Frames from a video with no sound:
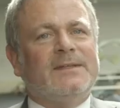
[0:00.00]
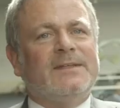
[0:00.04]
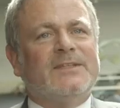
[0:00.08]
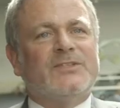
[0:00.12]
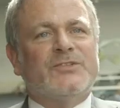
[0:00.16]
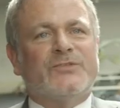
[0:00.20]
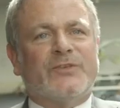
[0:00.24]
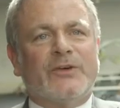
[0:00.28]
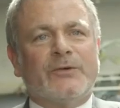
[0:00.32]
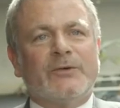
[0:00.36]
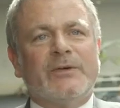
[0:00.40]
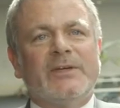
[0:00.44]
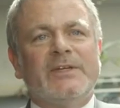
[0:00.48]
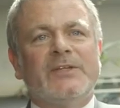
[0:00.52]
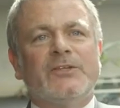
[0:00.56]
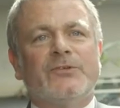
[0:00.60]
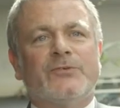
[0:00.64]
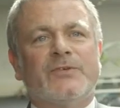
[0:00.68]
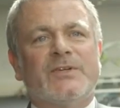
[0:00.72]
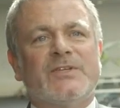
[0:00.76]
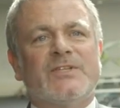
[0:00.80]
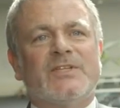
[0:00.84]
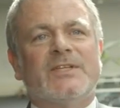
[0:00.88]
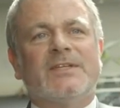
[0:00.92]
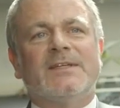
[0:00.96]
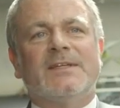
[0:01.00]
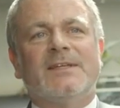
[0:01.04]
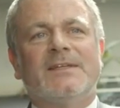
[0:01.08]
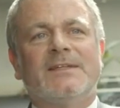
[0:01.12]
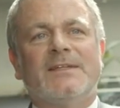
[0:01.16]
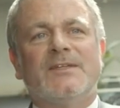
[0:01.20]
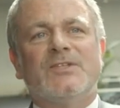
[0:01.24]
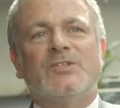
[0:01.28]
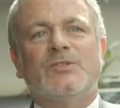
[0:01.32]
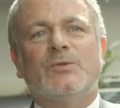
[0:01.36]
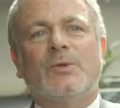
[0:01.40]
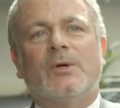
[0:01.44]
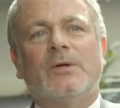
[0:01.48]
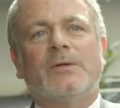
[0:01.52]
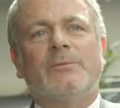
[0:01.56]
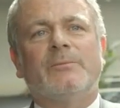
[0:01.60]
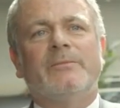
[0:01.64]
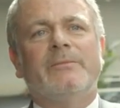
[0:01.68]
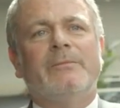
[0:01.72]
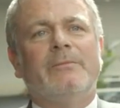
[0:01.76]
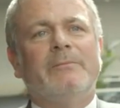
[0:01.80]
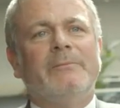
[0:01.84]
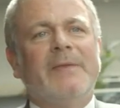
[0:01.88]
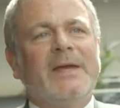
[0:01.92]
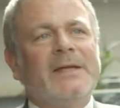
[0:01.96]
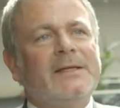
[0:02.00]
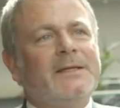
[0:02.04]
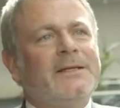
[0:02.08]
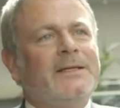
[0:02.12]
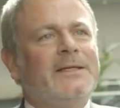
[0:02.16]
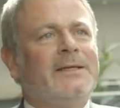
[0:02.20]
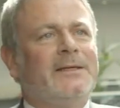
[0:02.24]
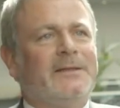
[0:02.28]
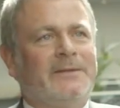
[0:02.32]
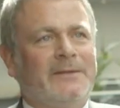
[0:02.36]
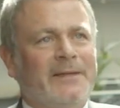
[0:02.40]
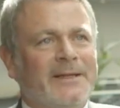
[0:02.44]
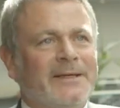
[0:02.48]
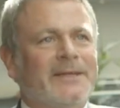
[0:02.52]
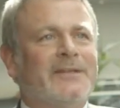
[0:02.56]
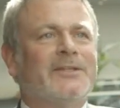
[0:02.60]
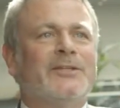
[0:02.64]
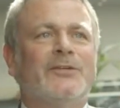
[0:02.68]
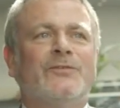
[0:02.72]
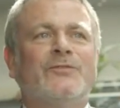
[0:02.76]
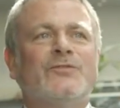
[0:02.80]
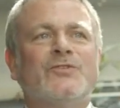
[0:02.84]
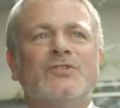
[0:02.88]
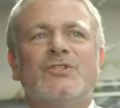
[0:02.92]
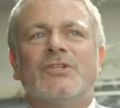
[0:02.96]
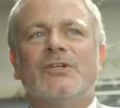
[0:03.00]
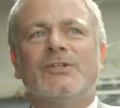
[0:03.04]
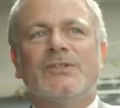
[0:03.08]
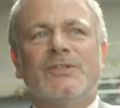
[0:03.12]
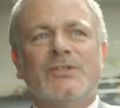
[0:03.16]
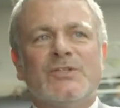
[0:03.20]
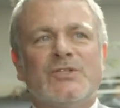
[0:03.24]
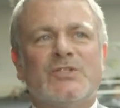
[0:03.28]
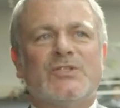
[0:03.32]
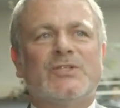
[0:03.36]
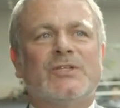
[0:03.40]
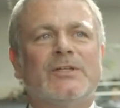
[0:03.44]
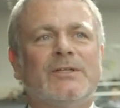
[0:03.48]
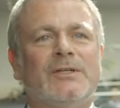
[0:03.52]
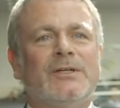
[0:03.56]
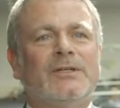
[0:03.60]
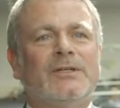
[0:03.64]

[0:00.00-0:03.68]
It's very interesting that these are mainly negative studies.